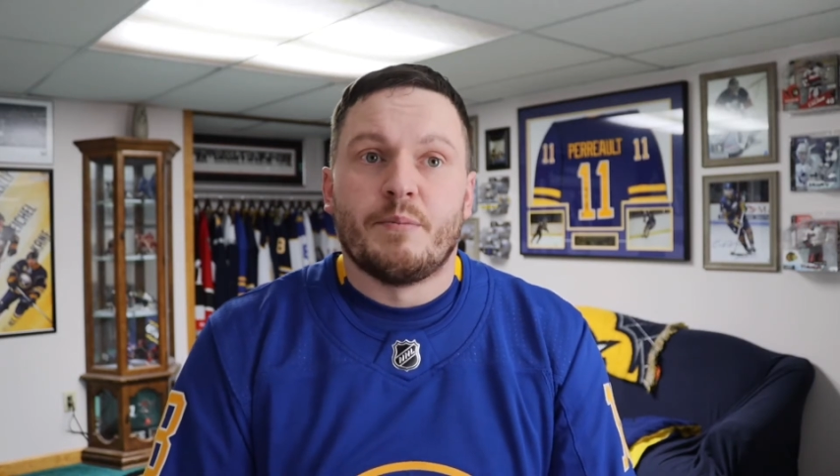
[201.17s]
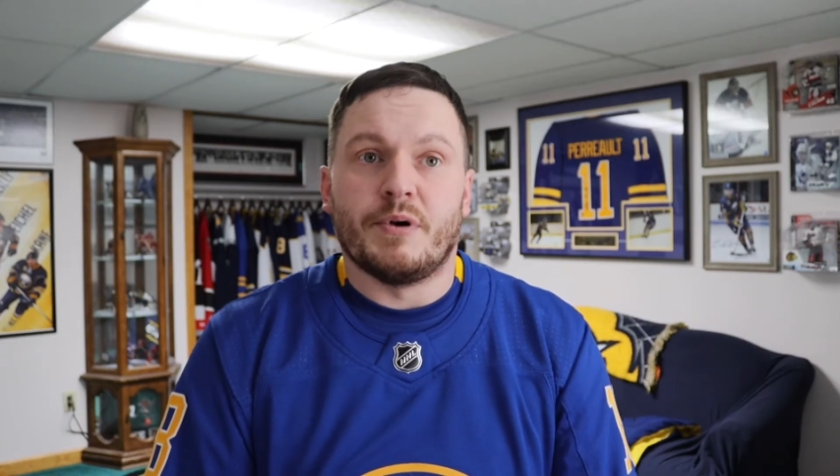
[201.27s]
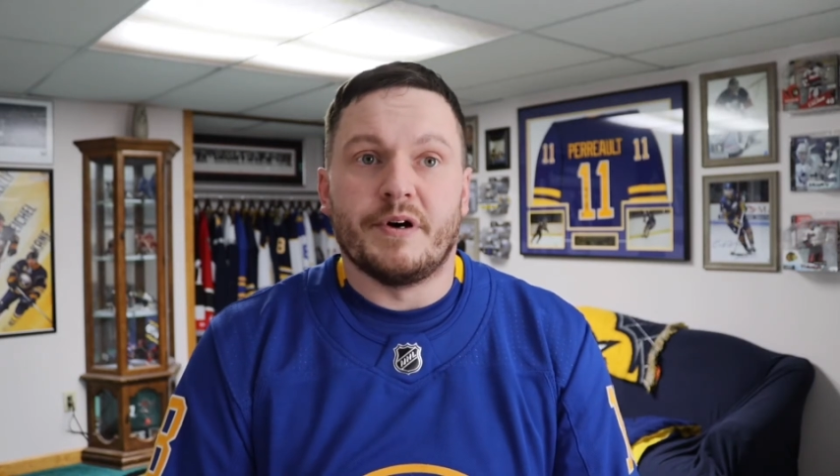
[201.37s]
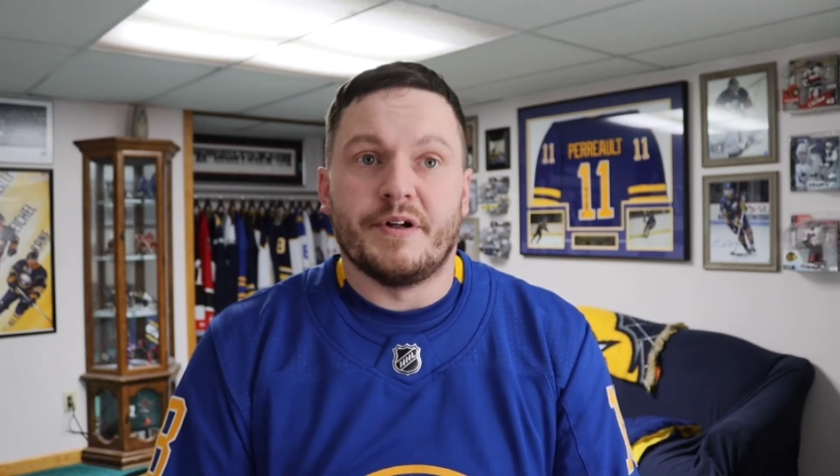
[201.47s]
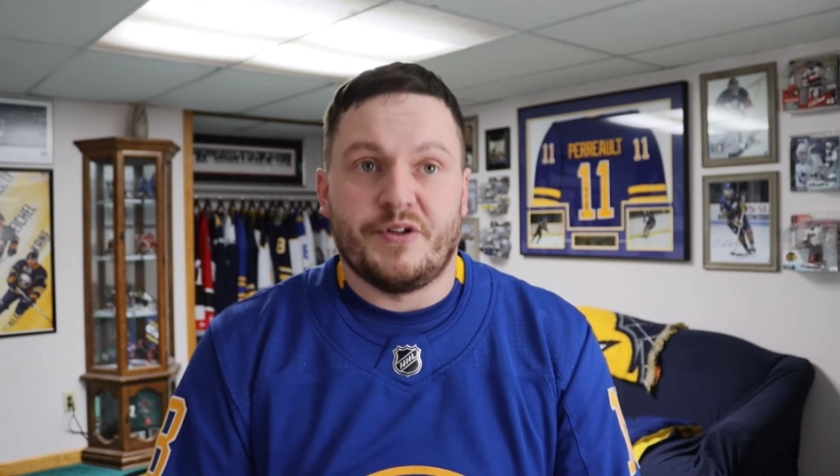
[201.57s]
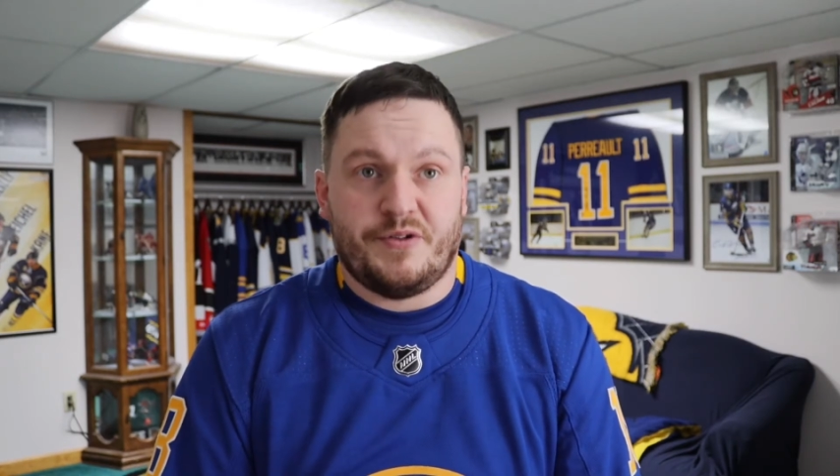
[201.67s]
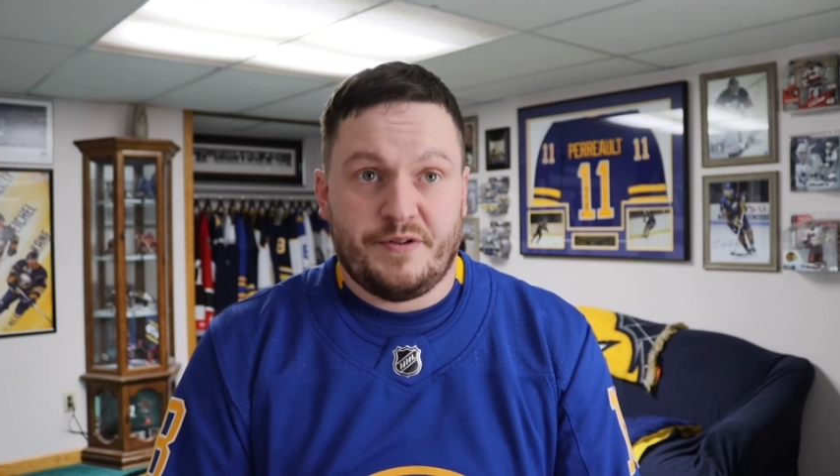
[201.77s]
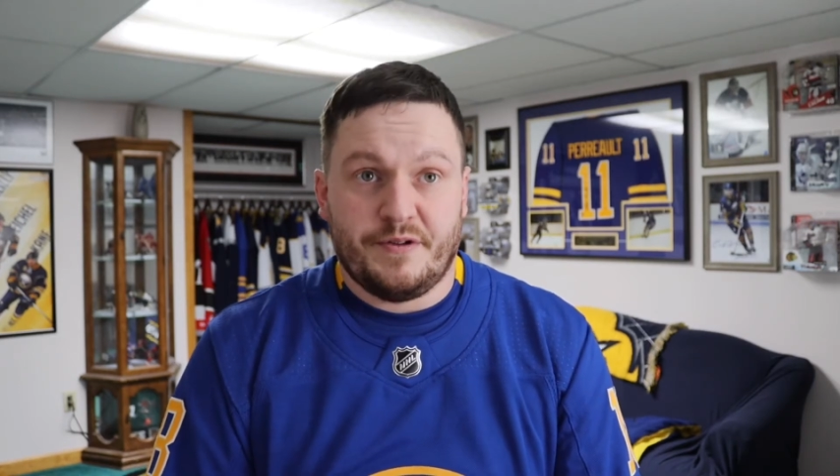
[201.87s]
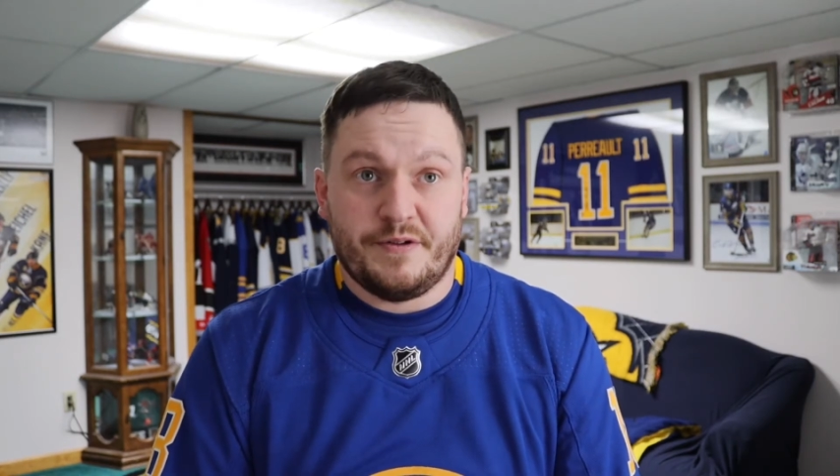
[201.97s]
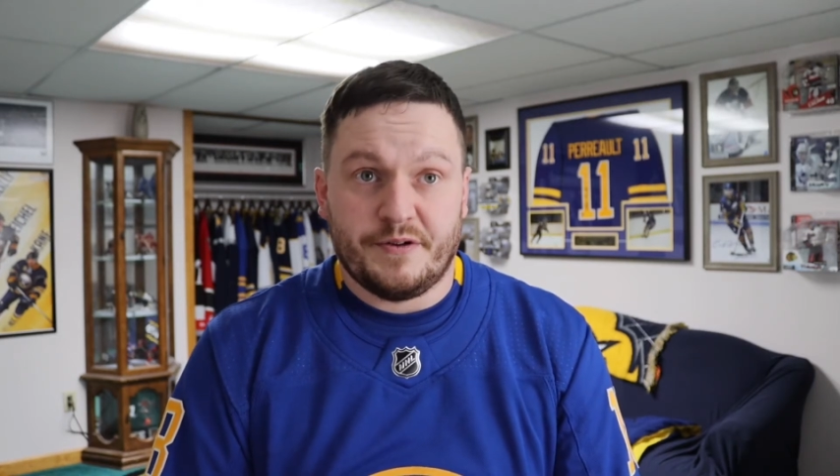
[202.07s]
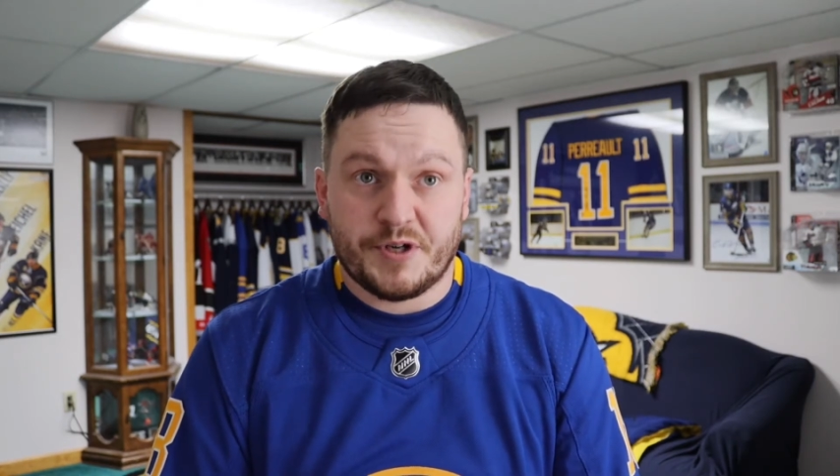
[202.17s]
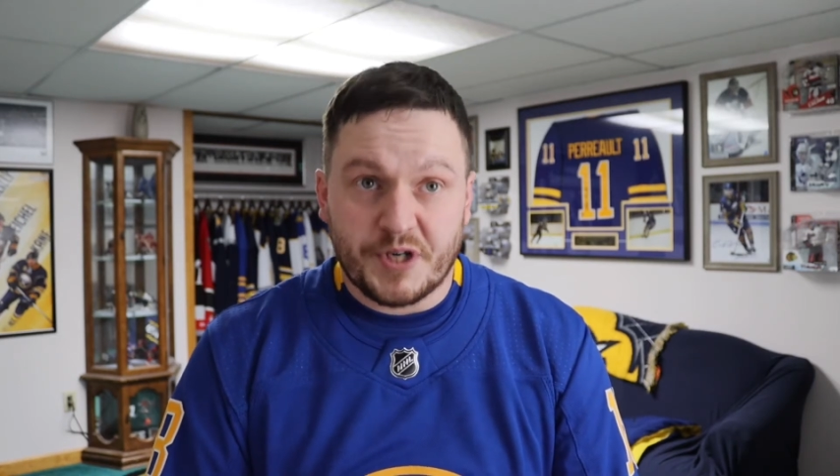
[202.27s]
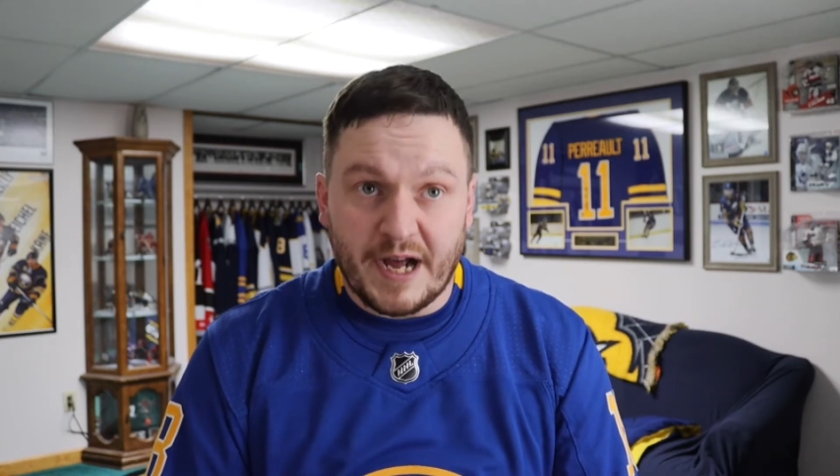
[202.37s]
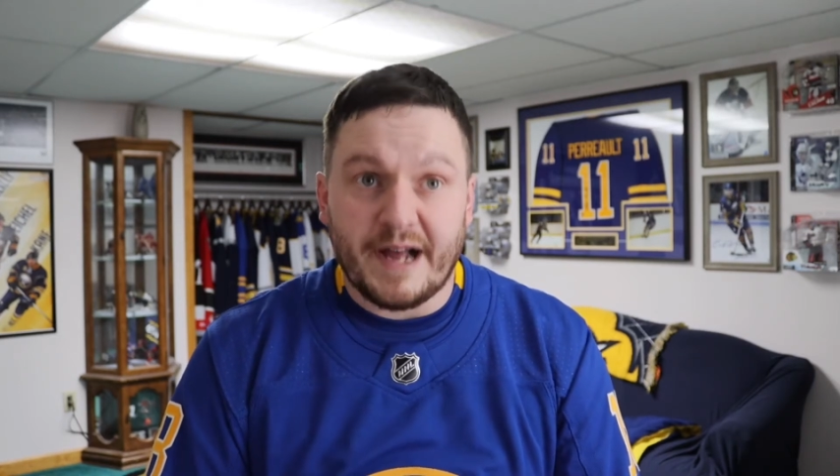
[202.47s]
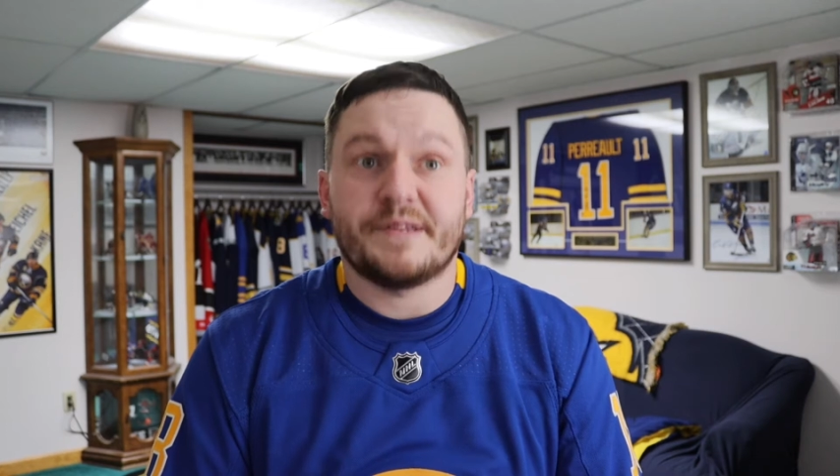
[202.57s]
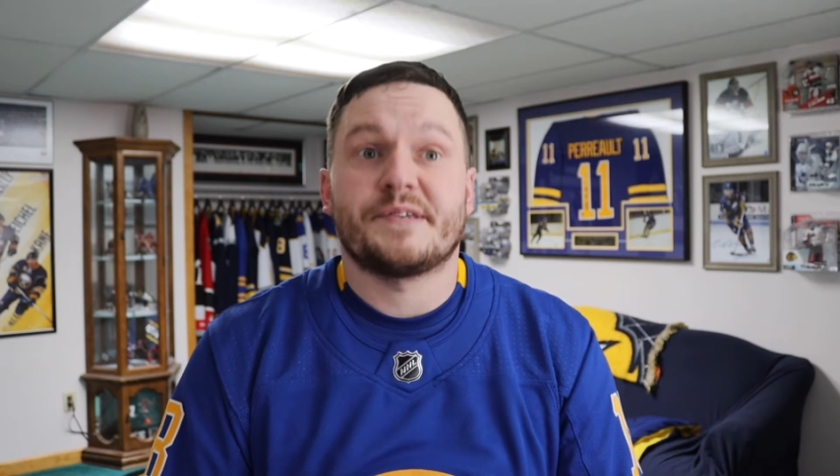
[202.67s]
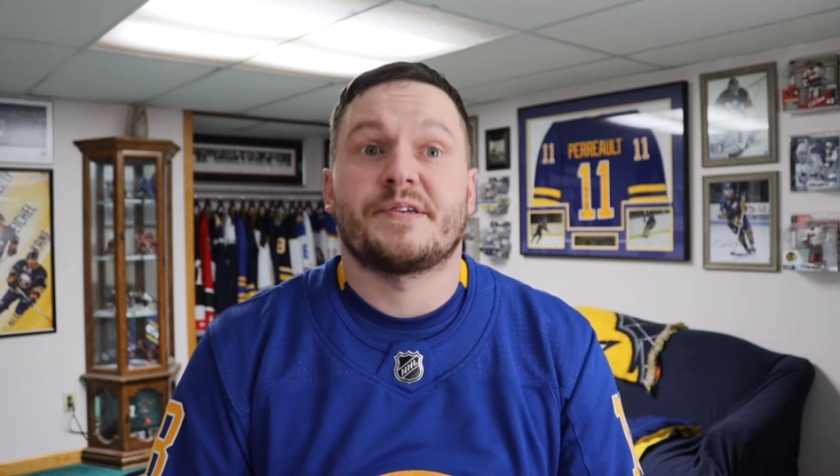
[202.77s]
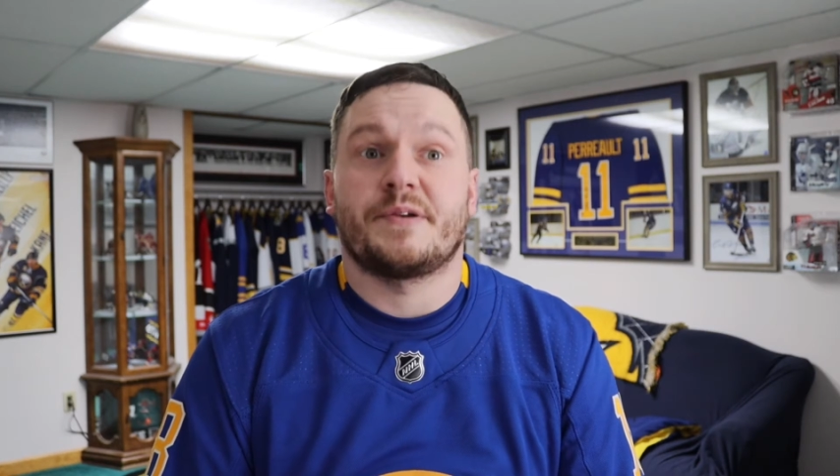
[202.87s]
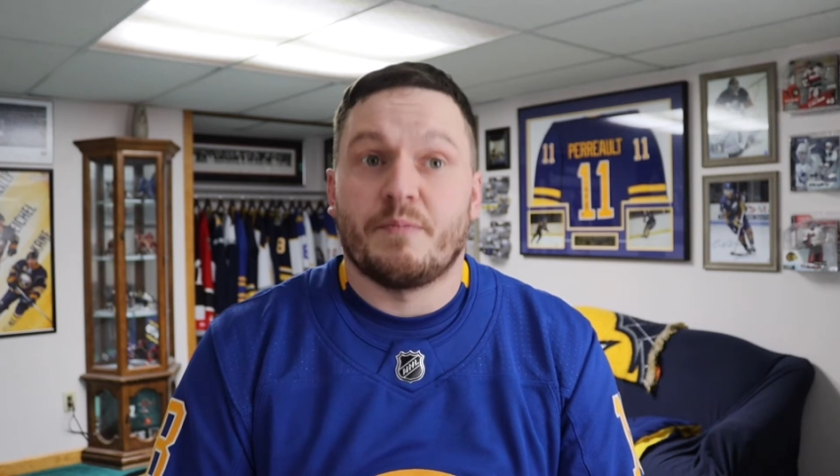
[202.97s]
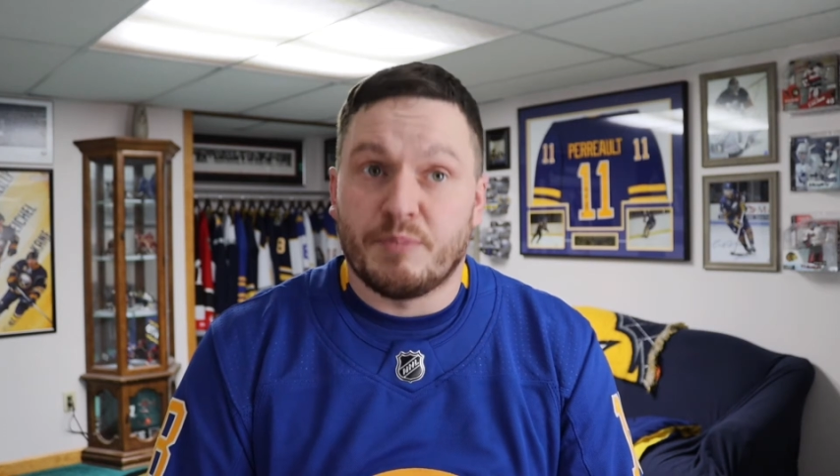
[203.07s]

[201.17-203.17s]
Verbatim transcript: But shots,